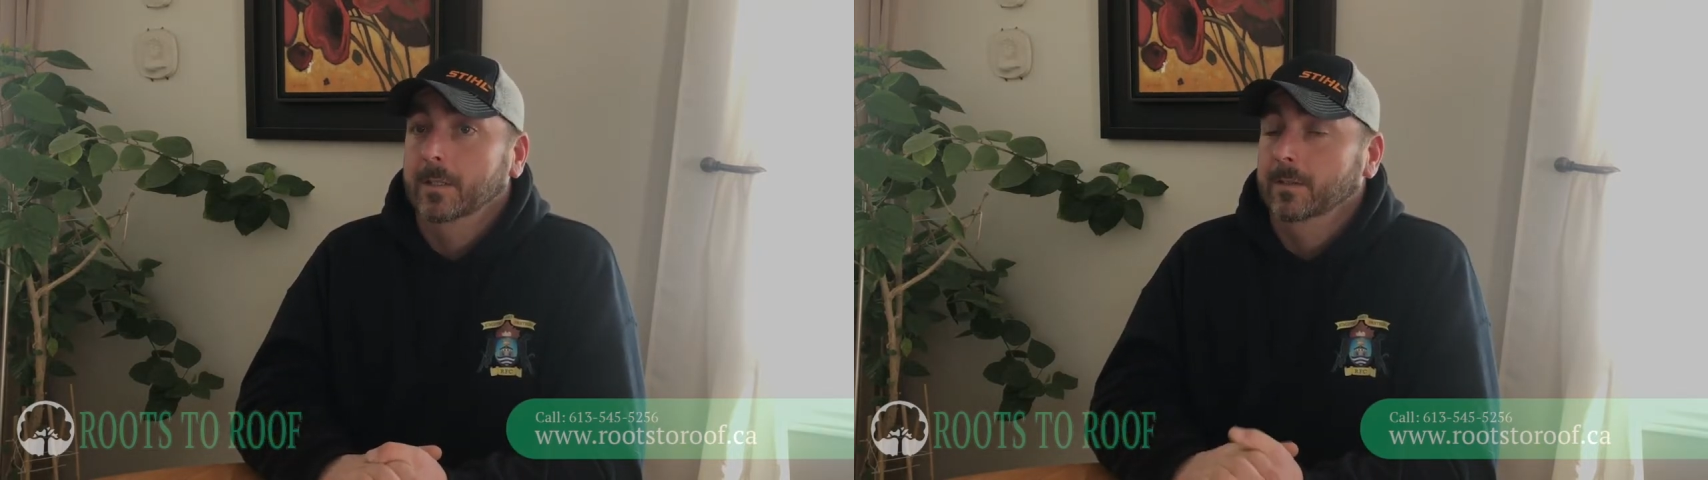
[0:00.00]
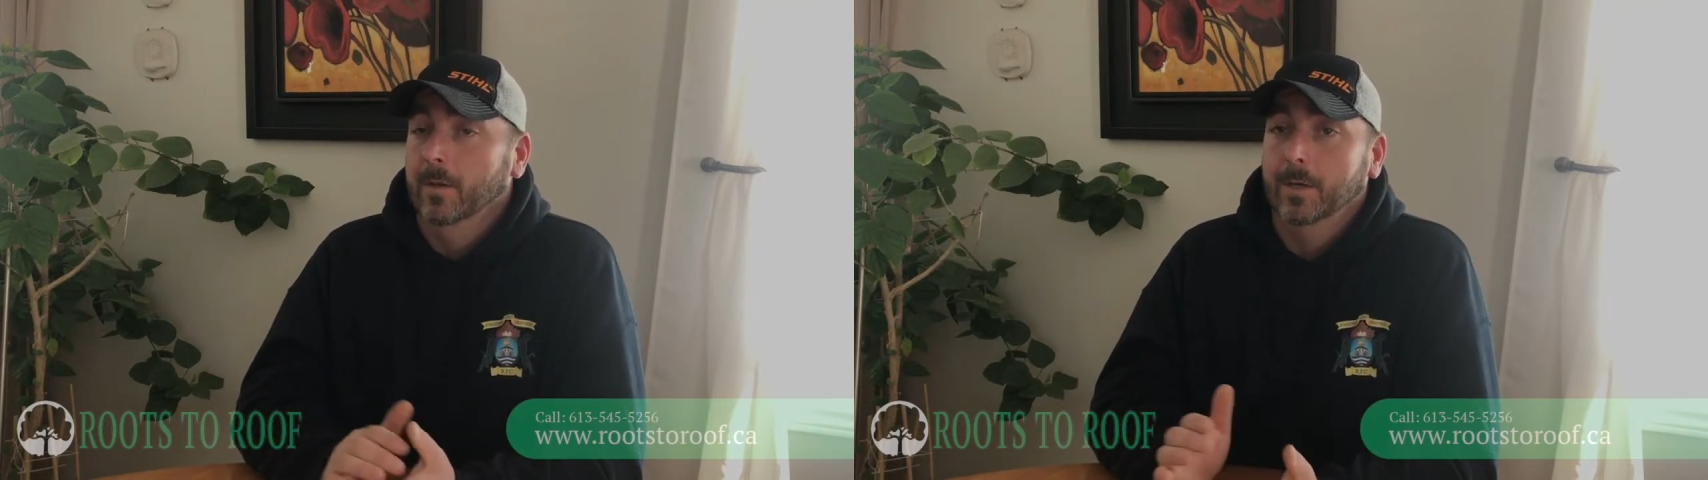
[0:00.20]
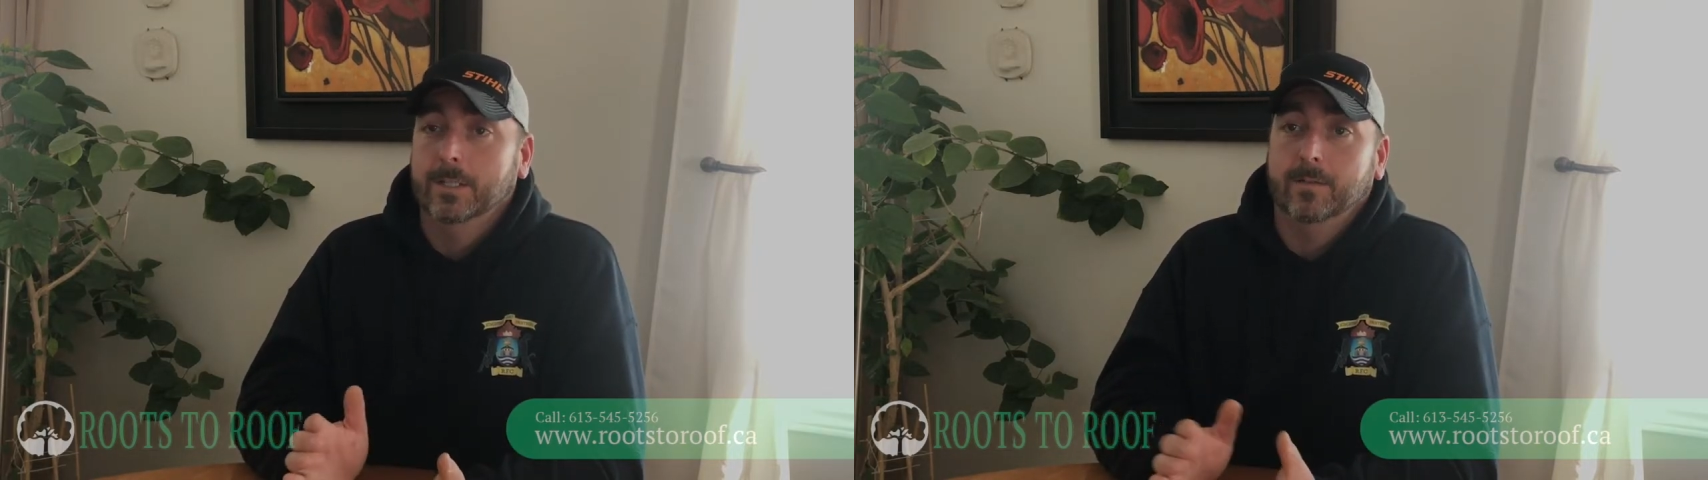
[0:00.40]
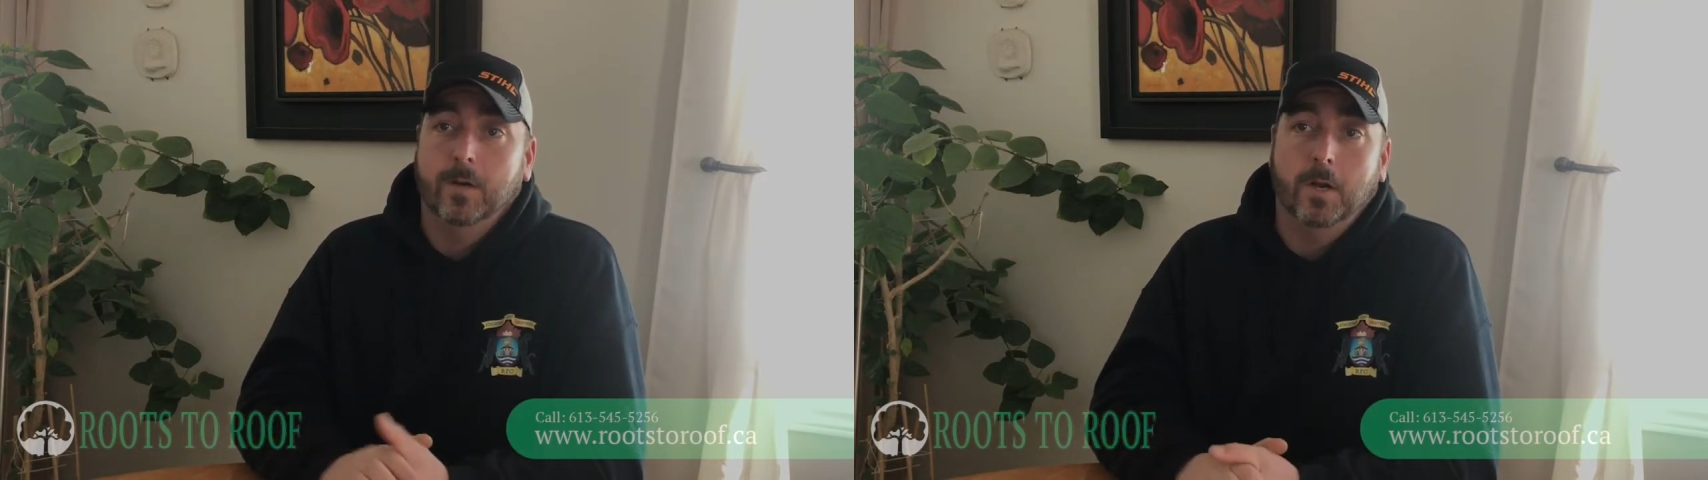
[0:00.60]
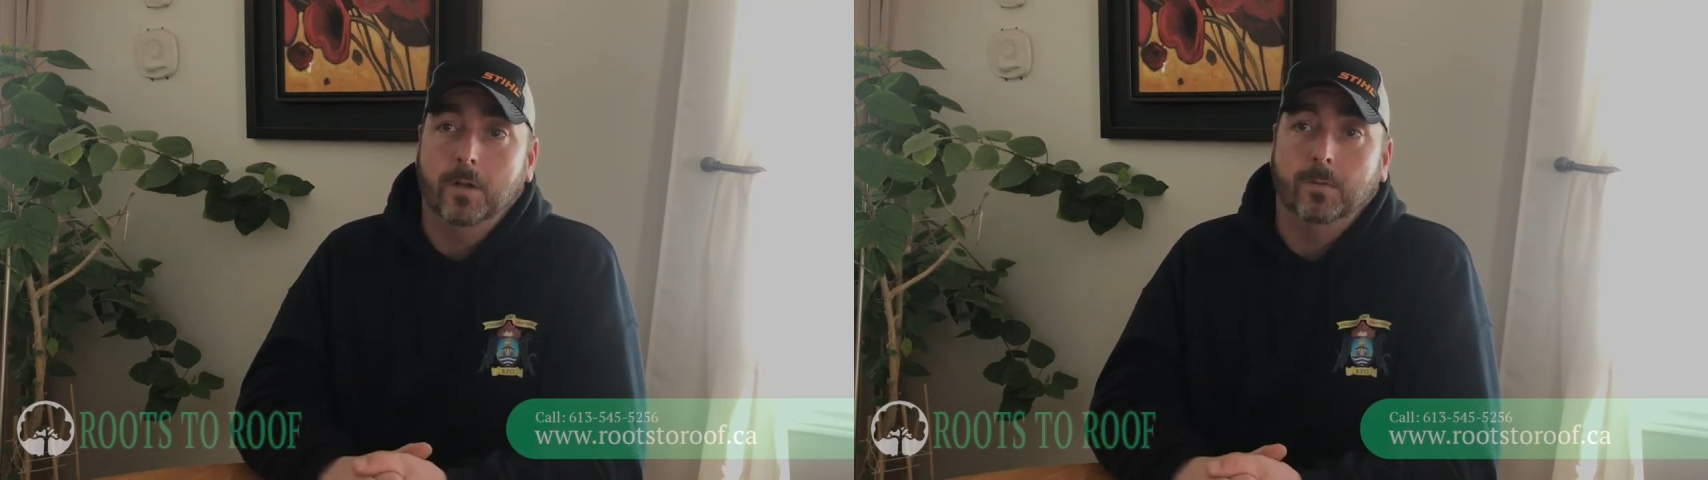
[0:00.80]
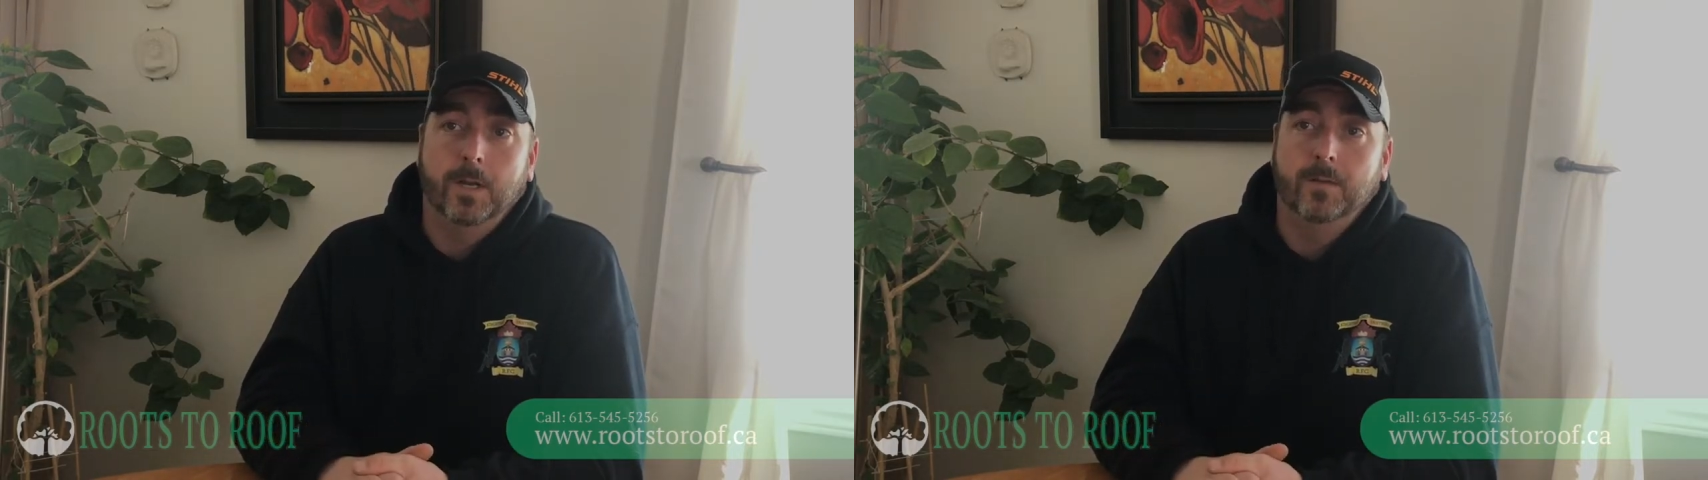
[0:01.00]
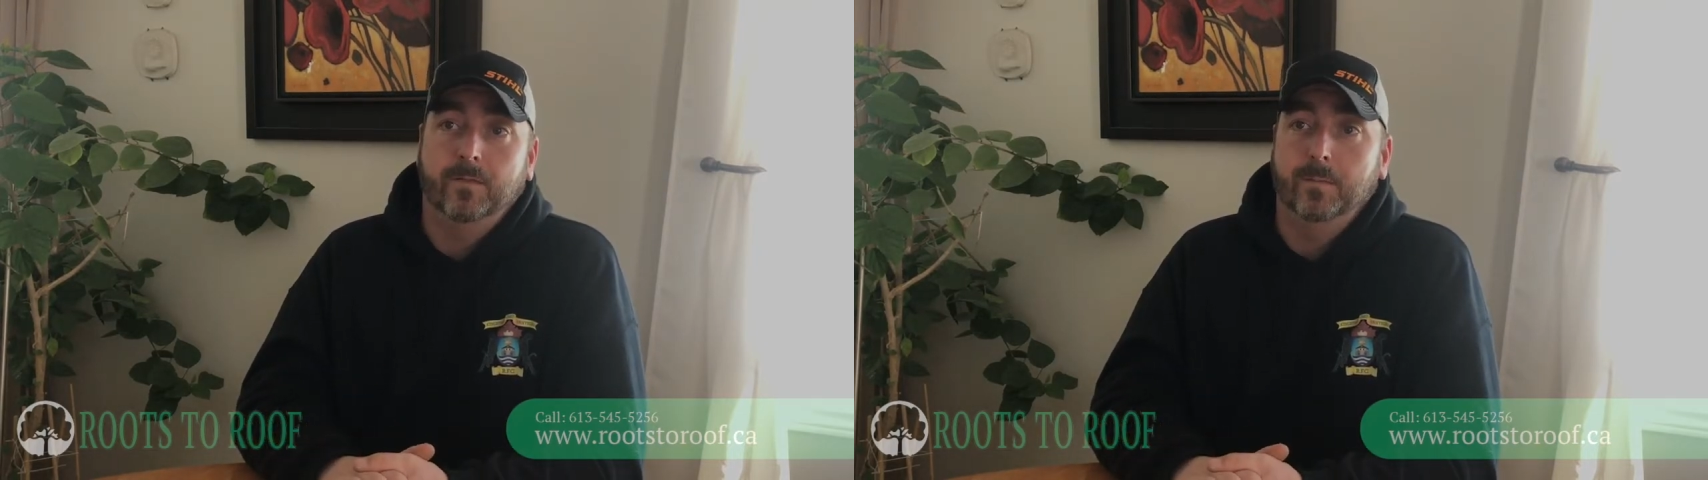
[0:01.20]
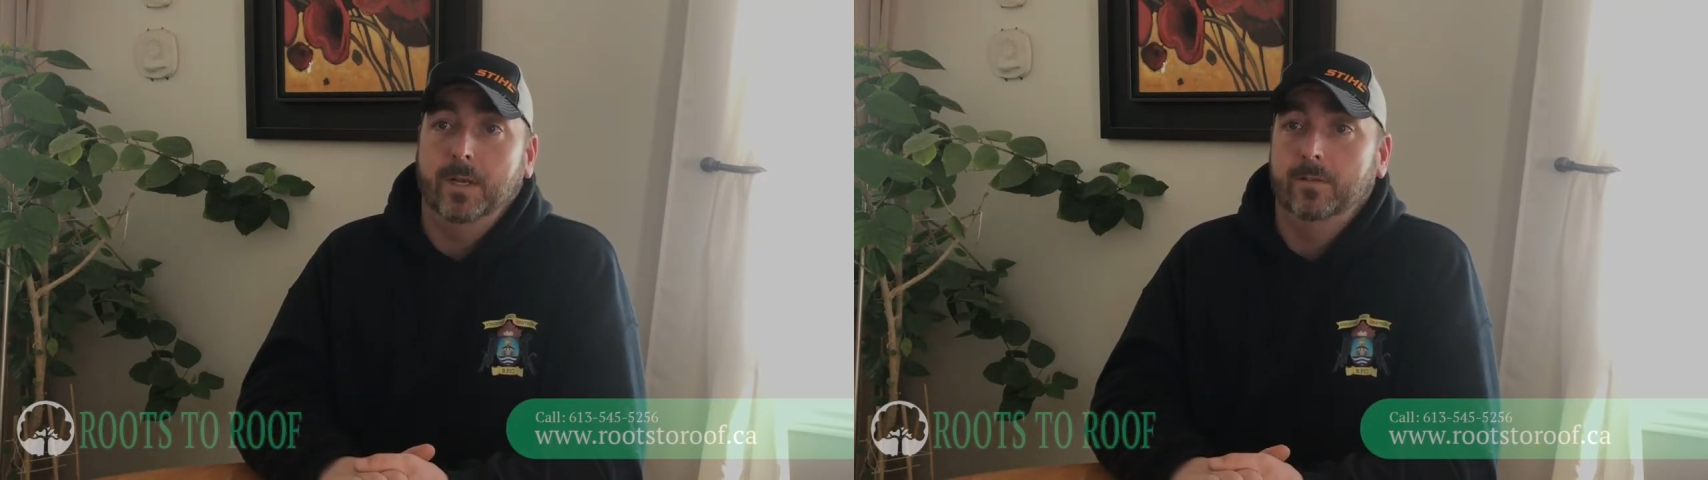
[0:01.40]
as long as I've got all the right
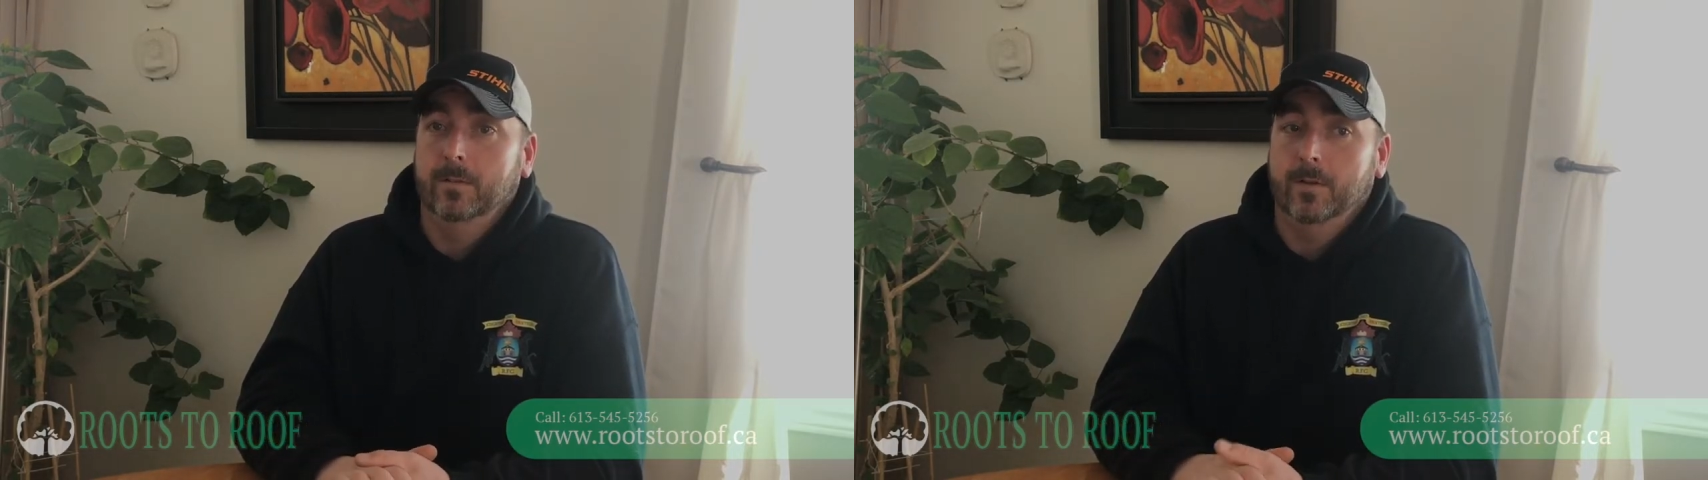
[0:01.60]
information,